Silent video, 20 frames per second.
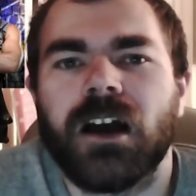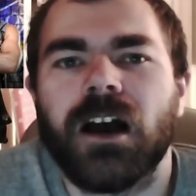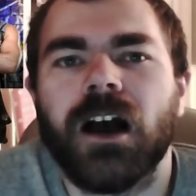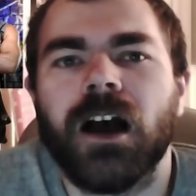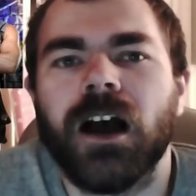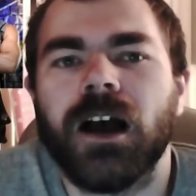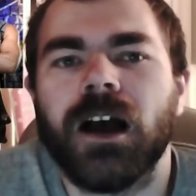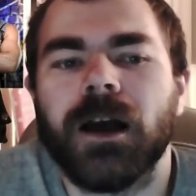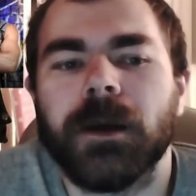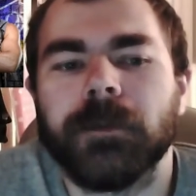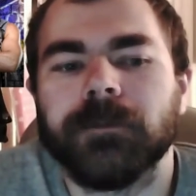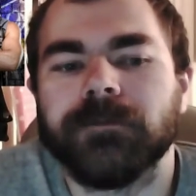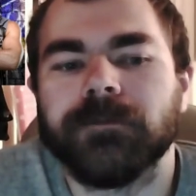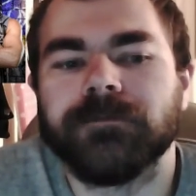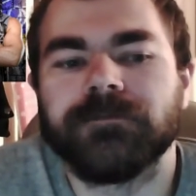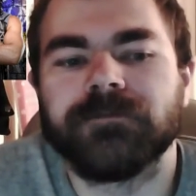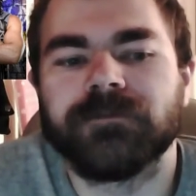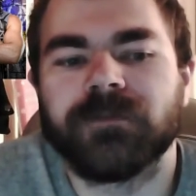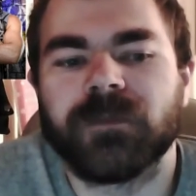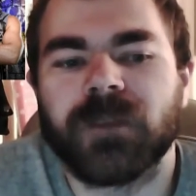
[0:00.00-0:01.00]

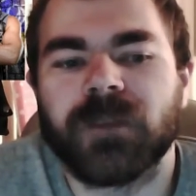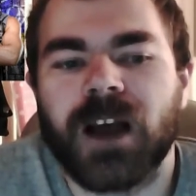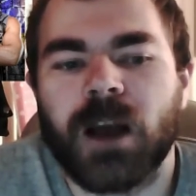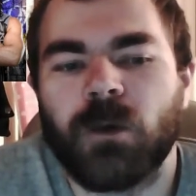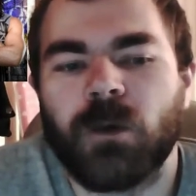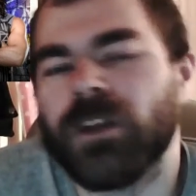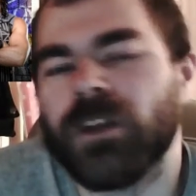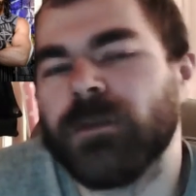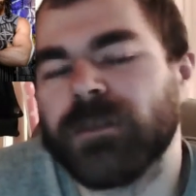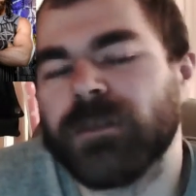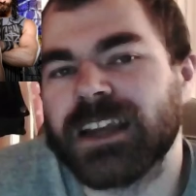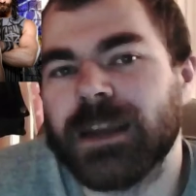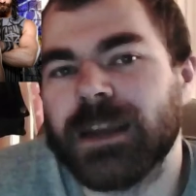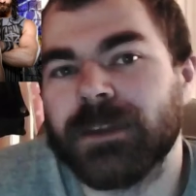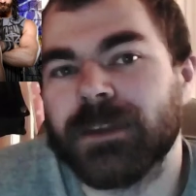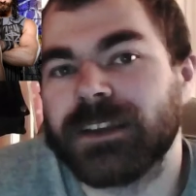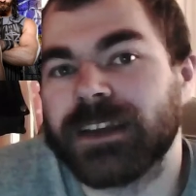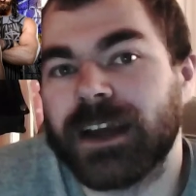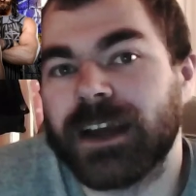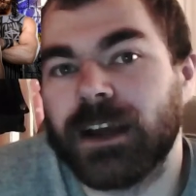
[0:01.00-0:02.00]
I them to
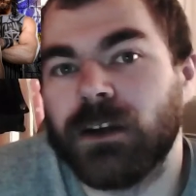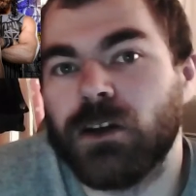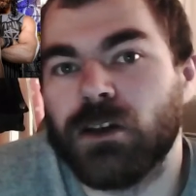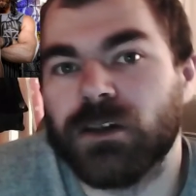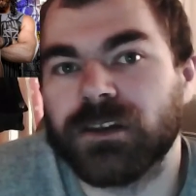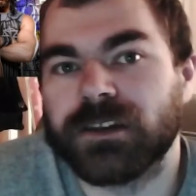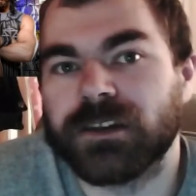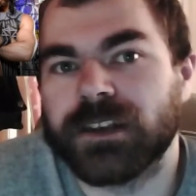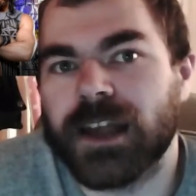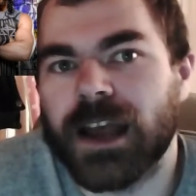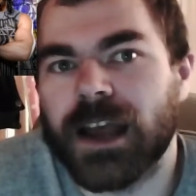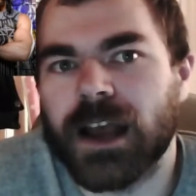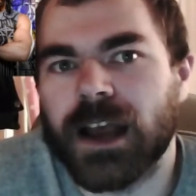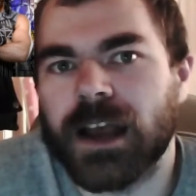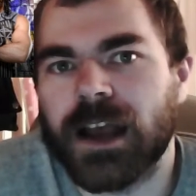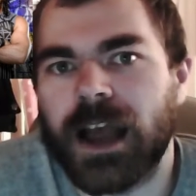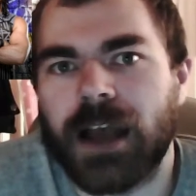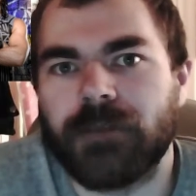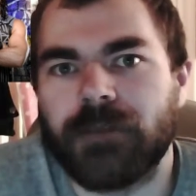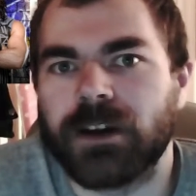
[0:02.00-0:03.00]
keep the titles.
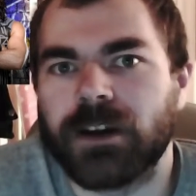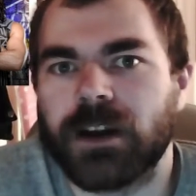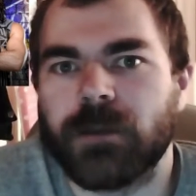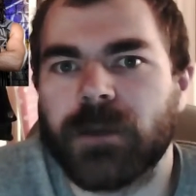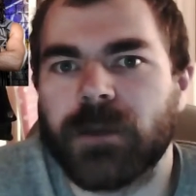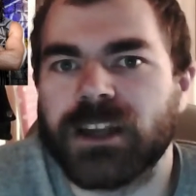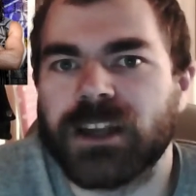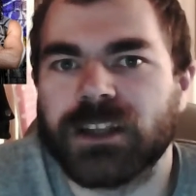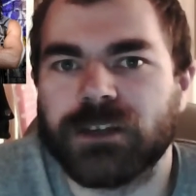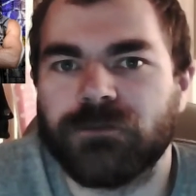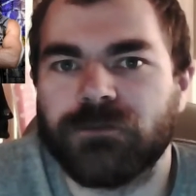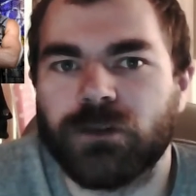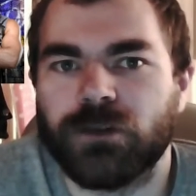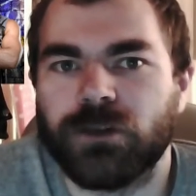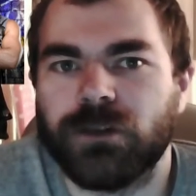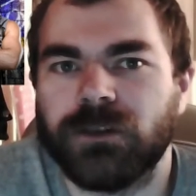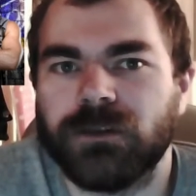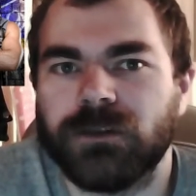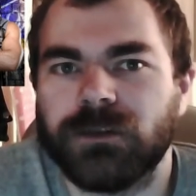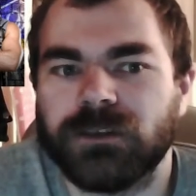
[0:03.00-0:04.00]
They're having an amazing
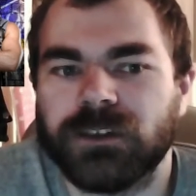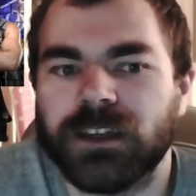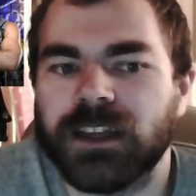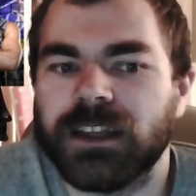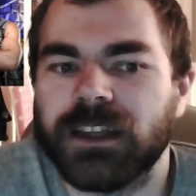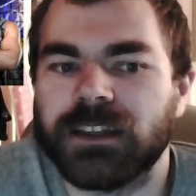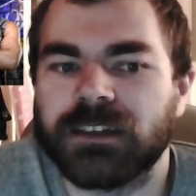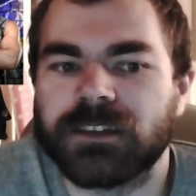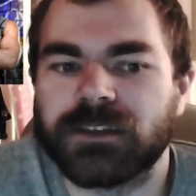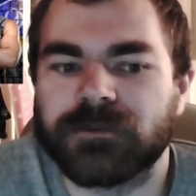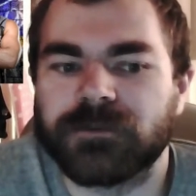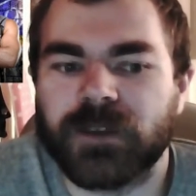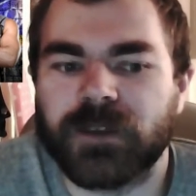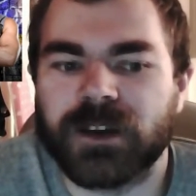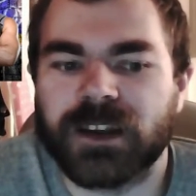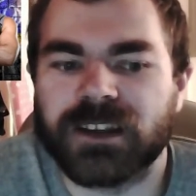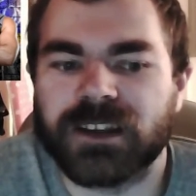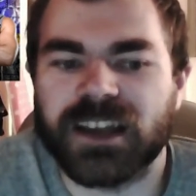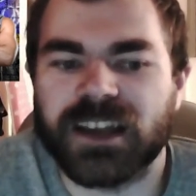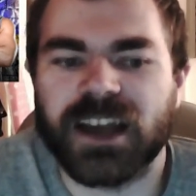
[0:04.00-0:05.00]
run. It's
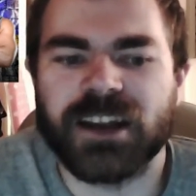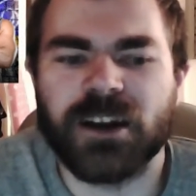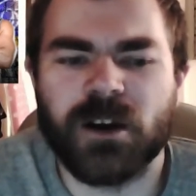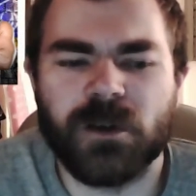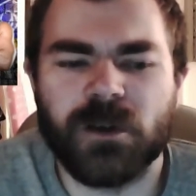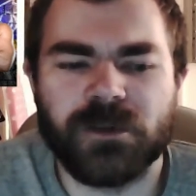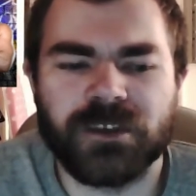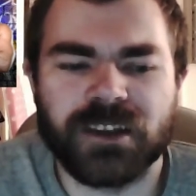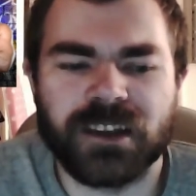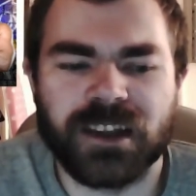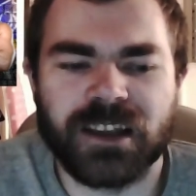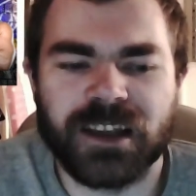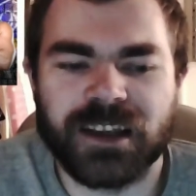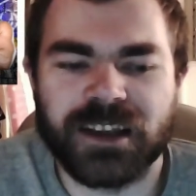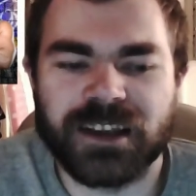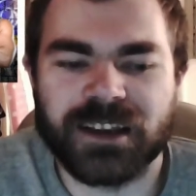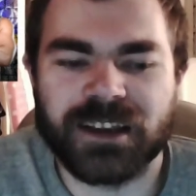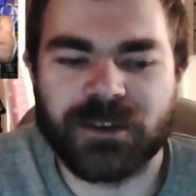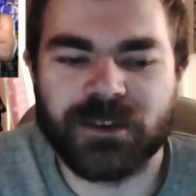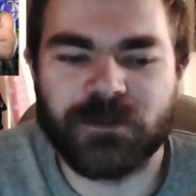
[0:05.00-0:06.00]
fantastic. I know
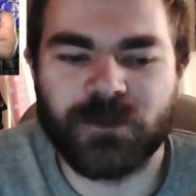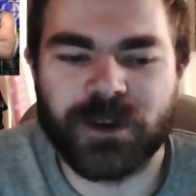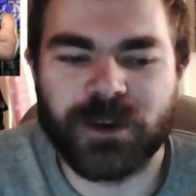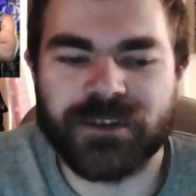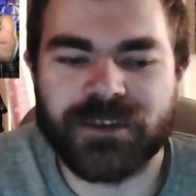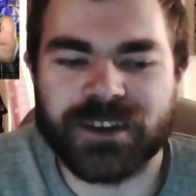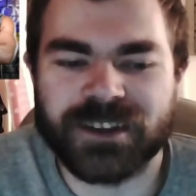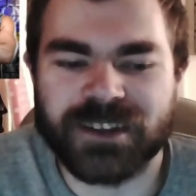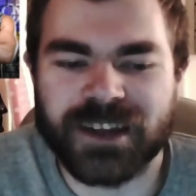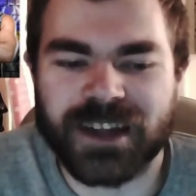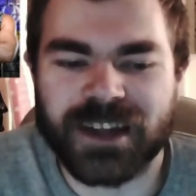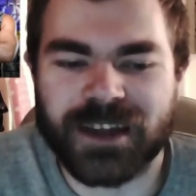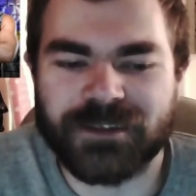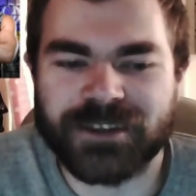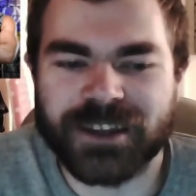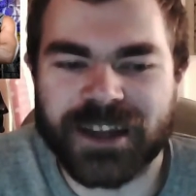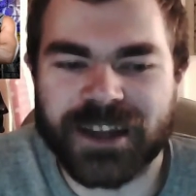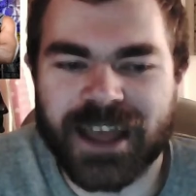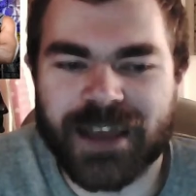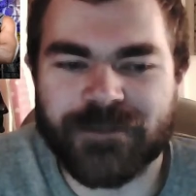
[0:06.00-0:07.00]
that, what have I said? I've
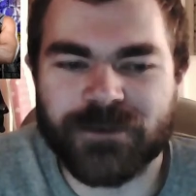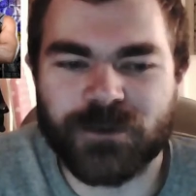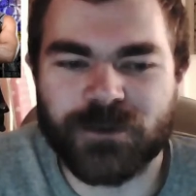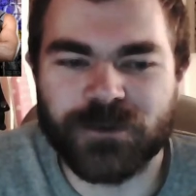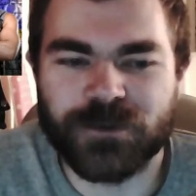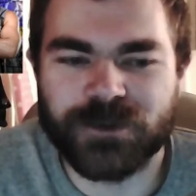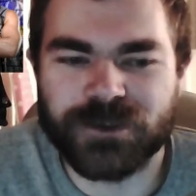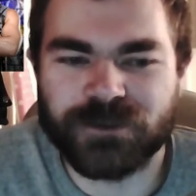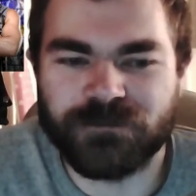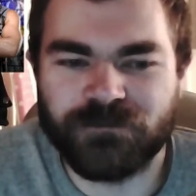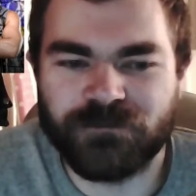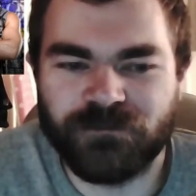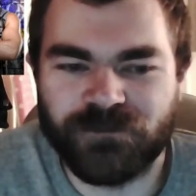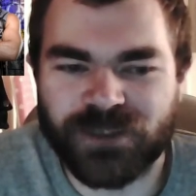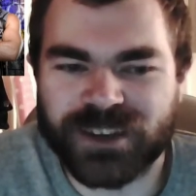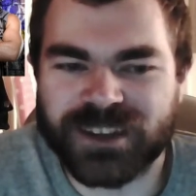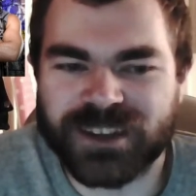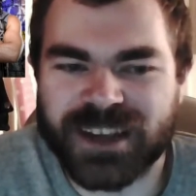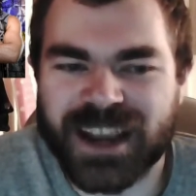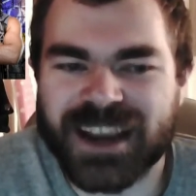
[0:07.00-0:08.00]
said everyone's
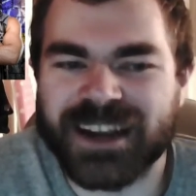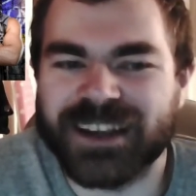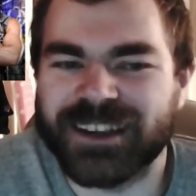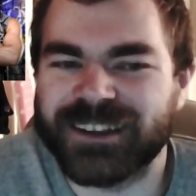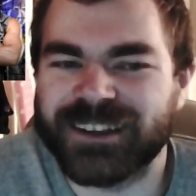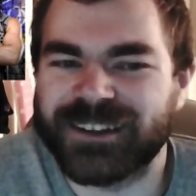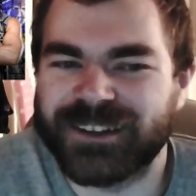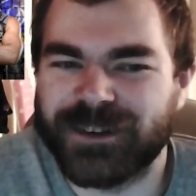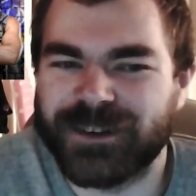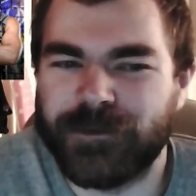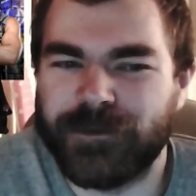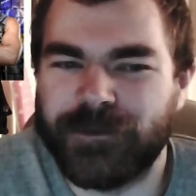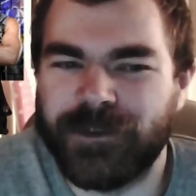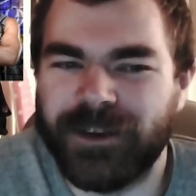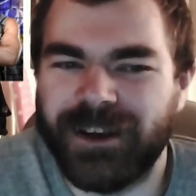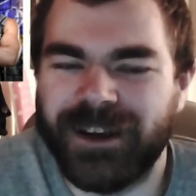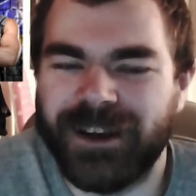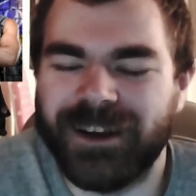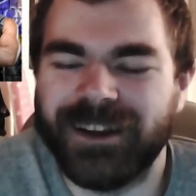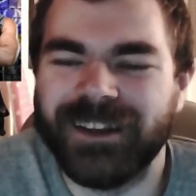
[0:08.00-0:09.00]
retaining so
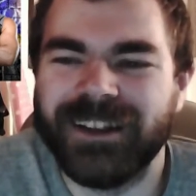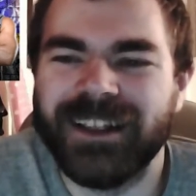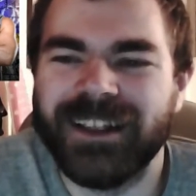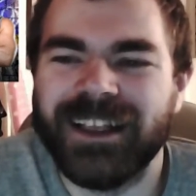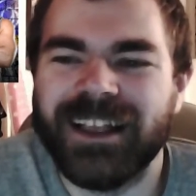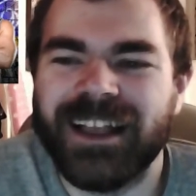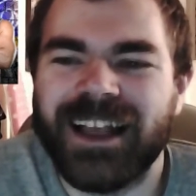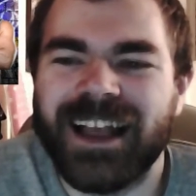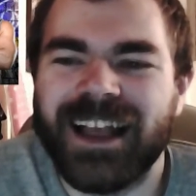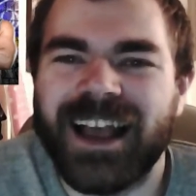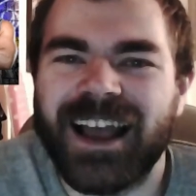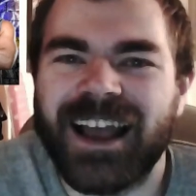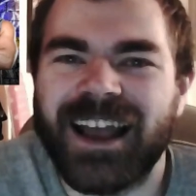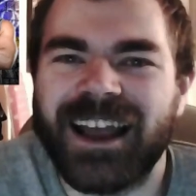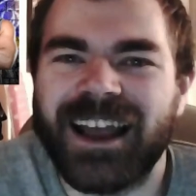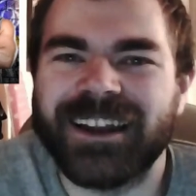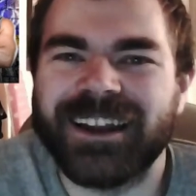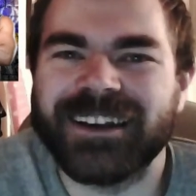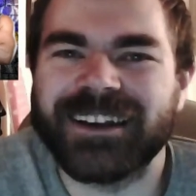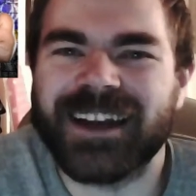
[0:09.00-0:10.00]
far,
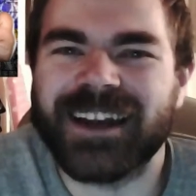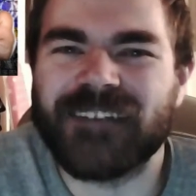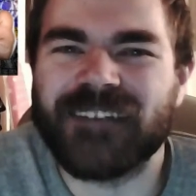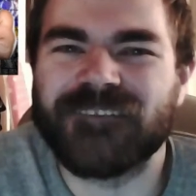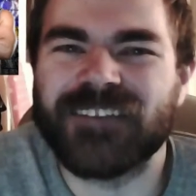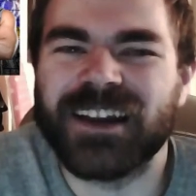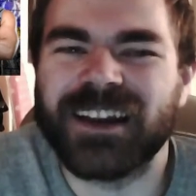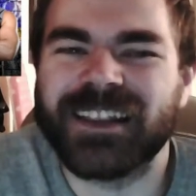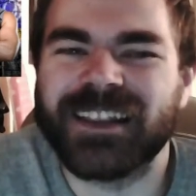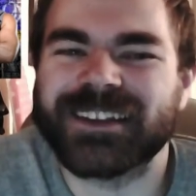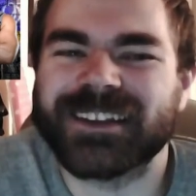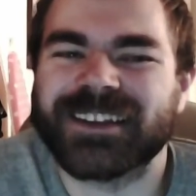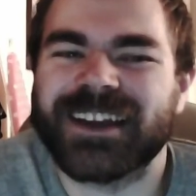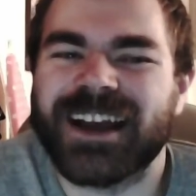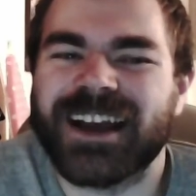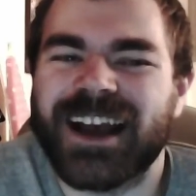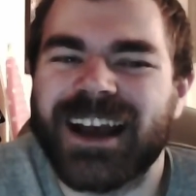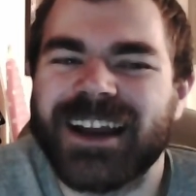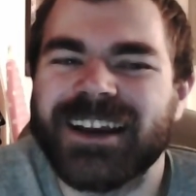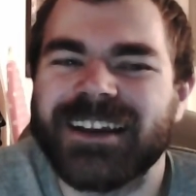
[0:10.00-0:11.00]
and I feel like that's
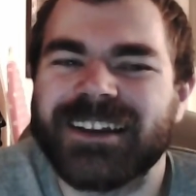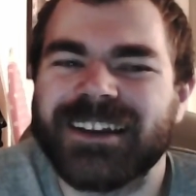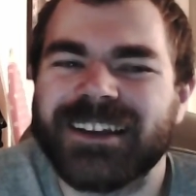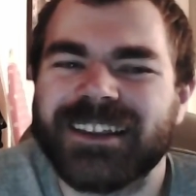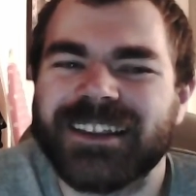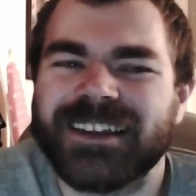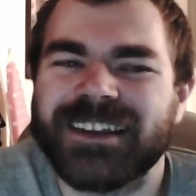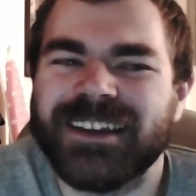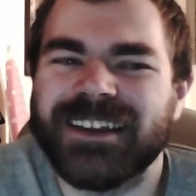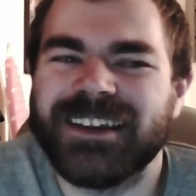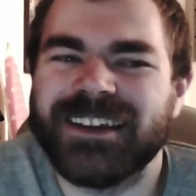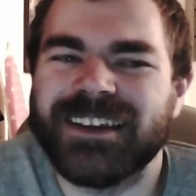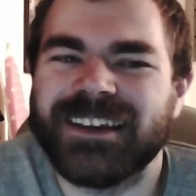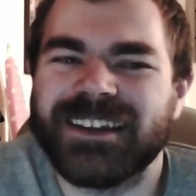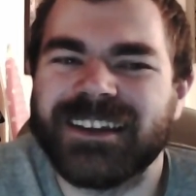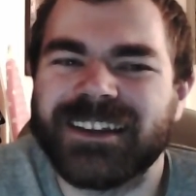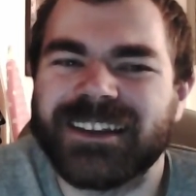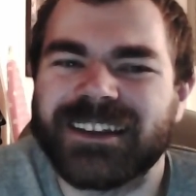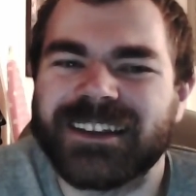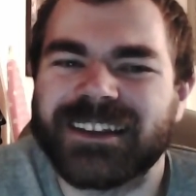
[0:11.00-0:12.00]
kind of
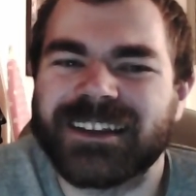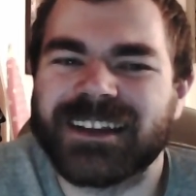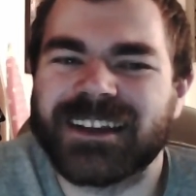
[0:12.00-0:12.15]
the